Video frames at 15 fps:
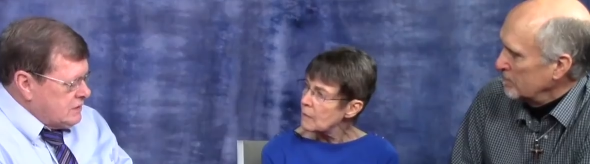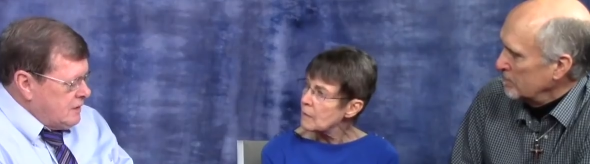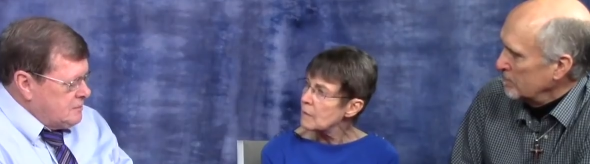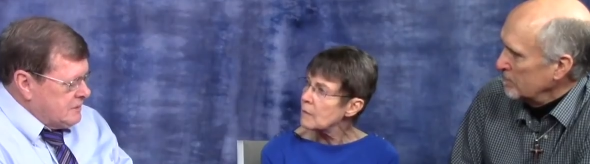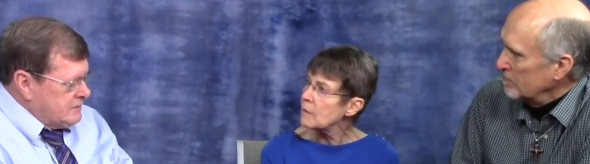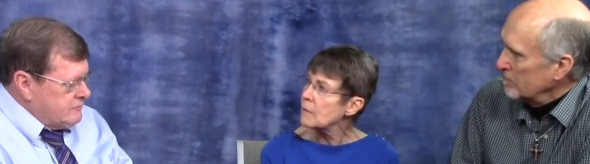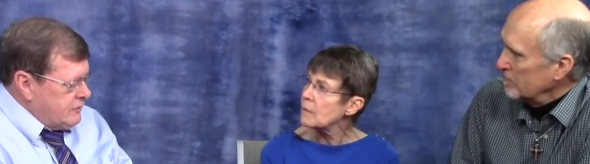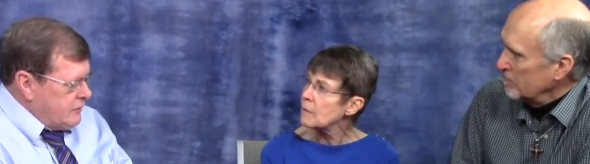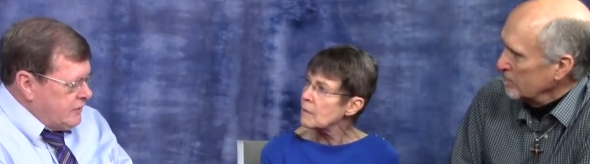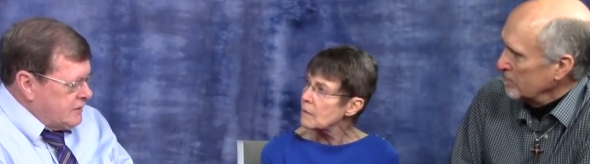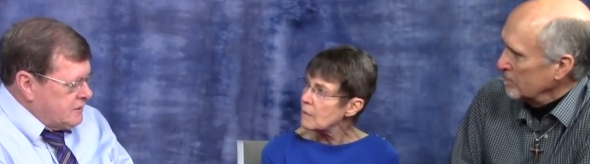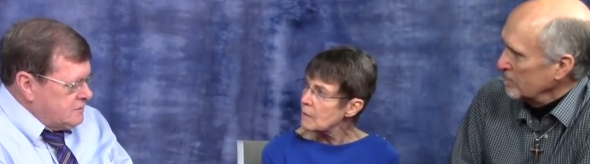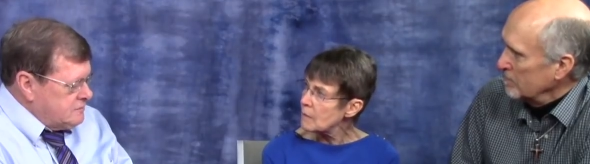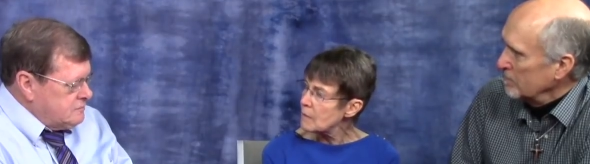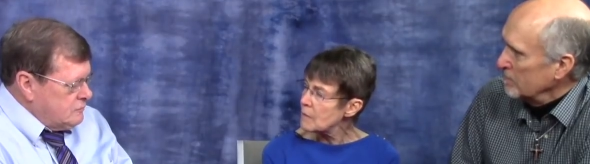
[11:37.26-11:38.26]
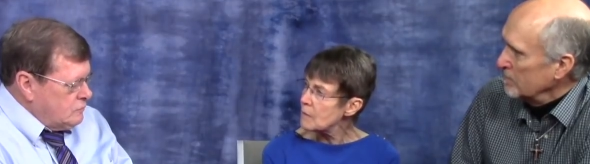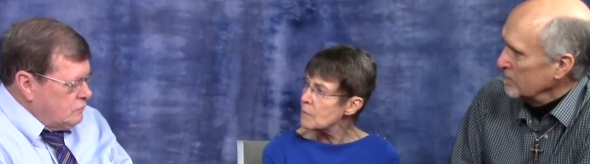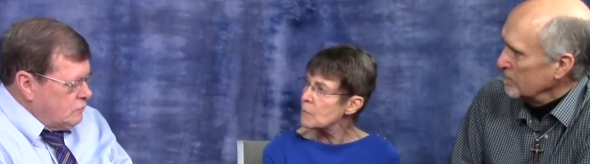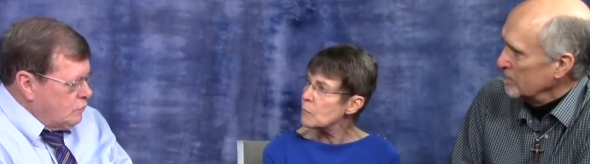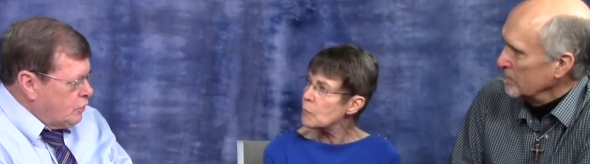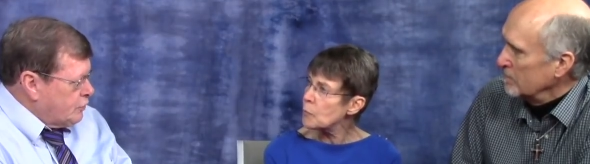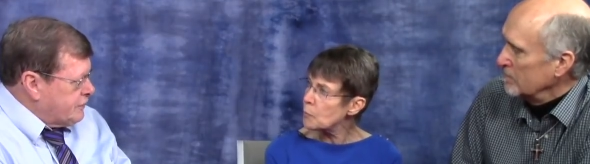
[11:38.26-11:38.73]
Speaker 1: I mean, very
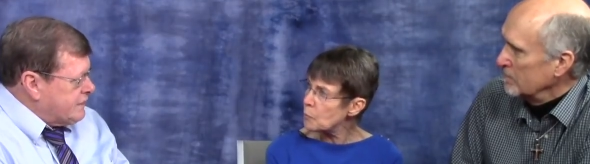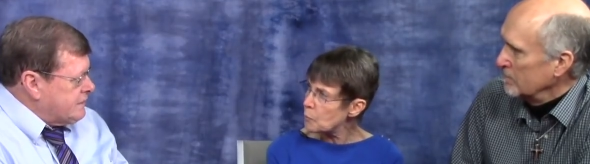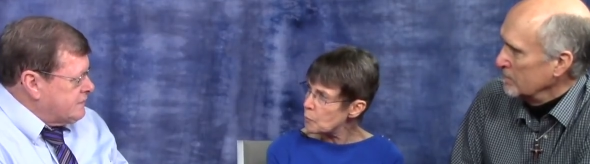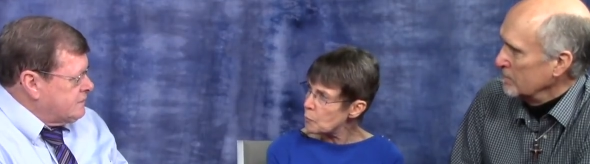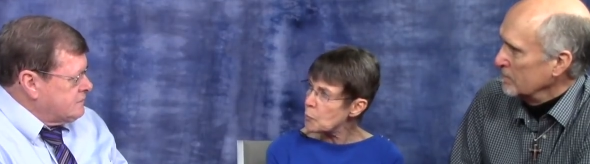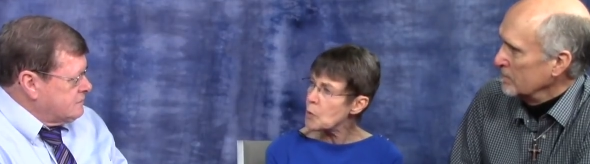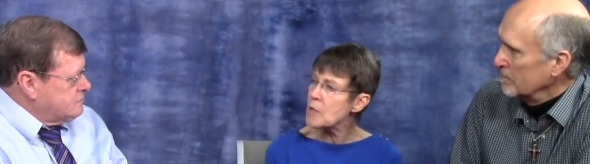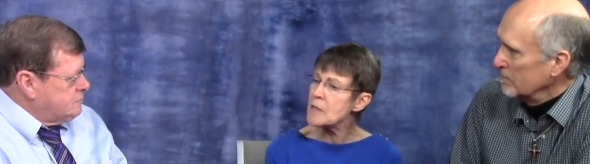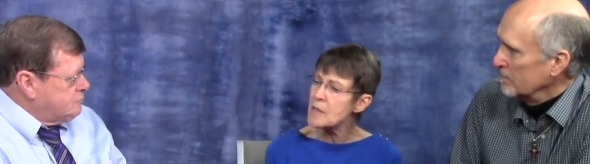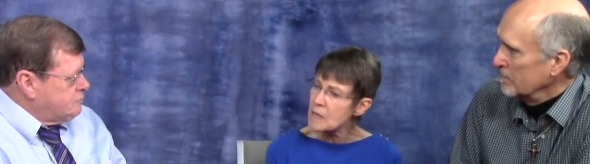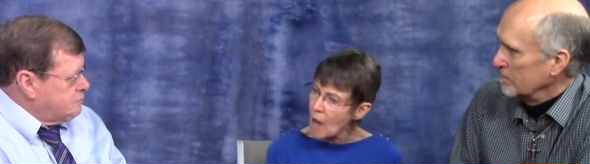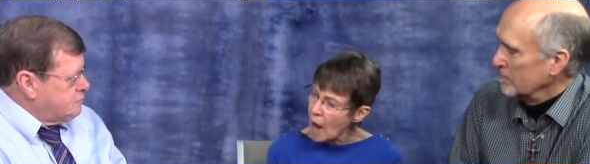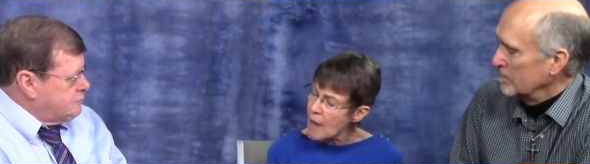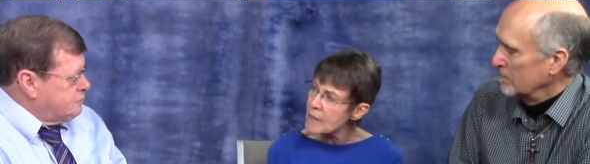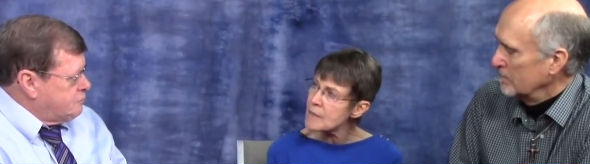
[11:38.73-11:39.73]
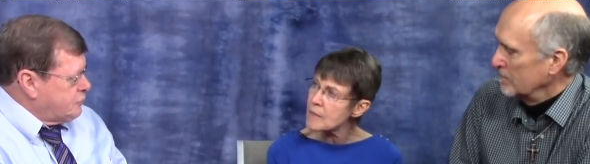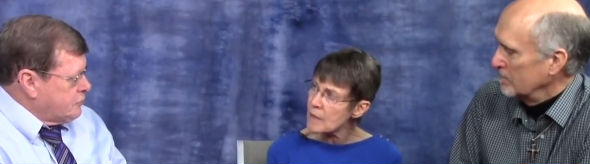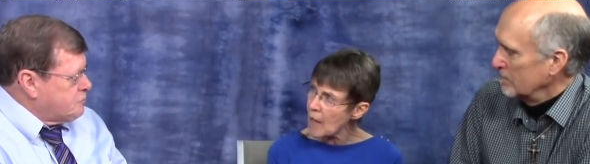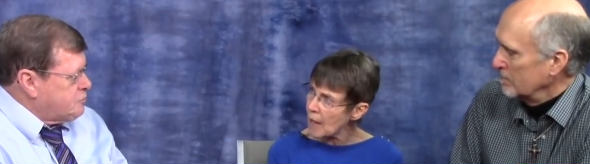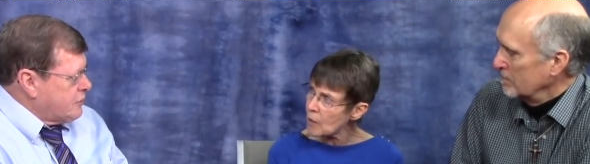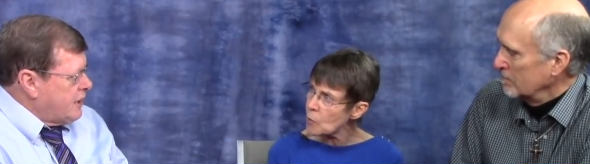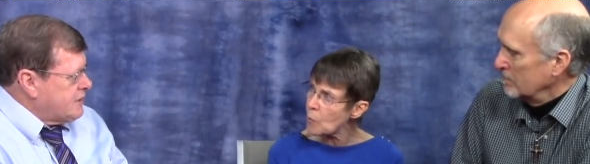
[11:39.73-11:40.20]
wordy. Precise, Precise
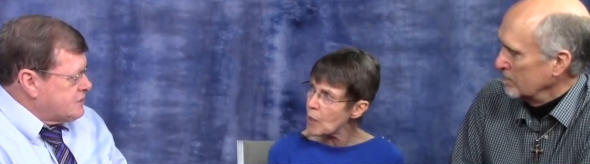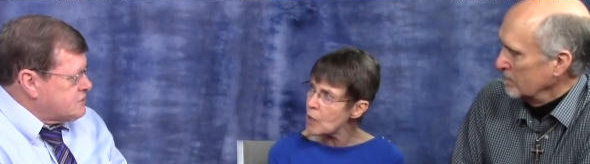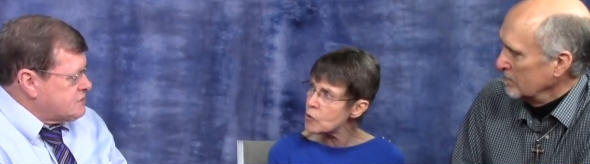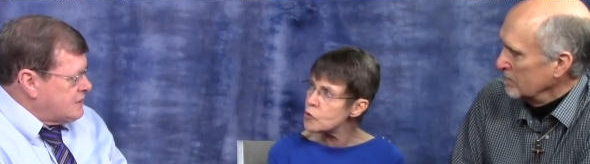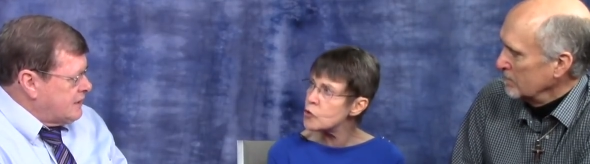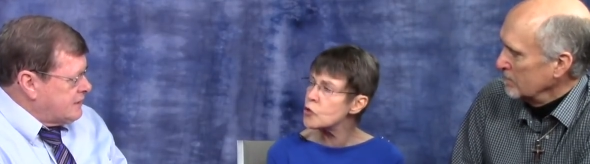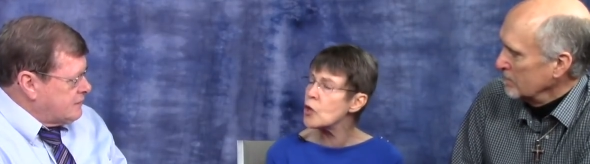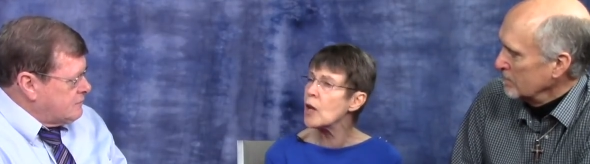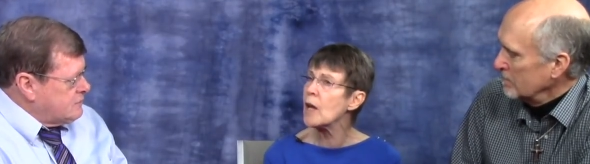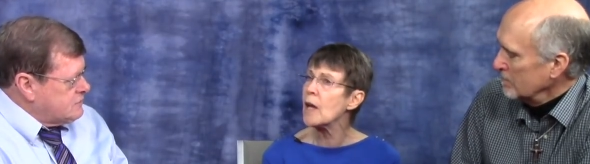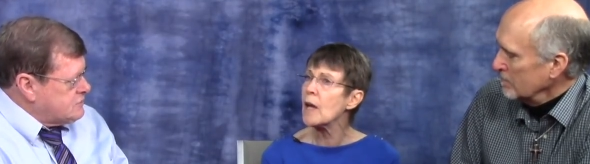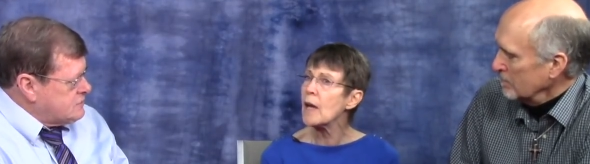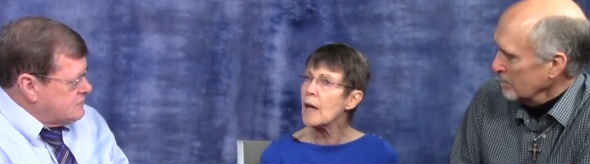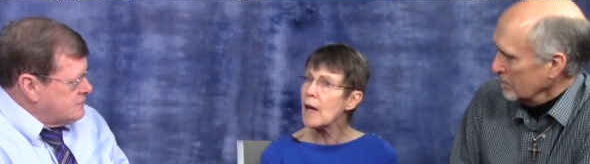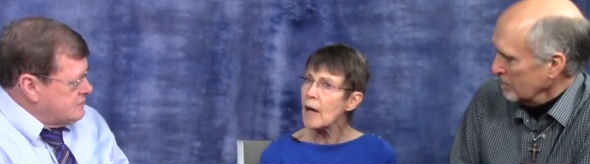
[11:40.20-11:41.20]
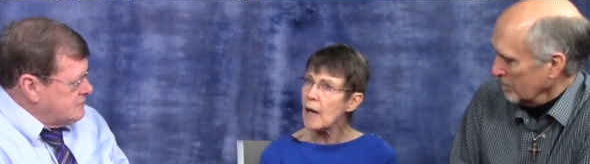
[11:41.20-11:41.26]
language. language.